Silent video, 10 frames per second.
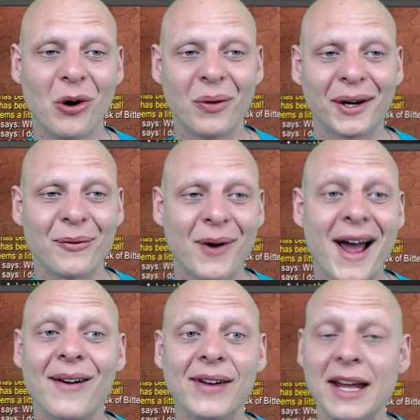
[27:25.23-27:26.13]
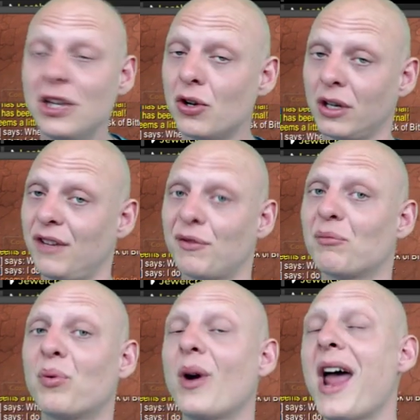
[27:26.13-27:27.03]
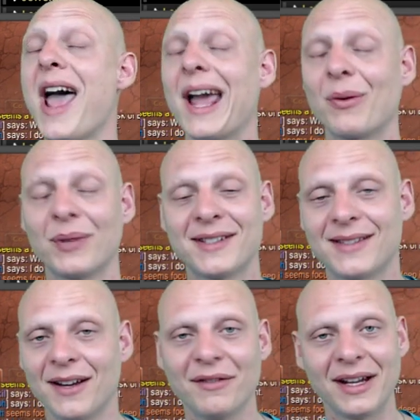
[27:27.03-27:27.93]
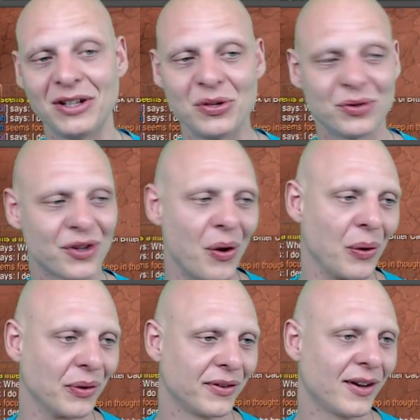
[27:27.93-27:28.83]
going around, and you can even brag with stuff that you sold.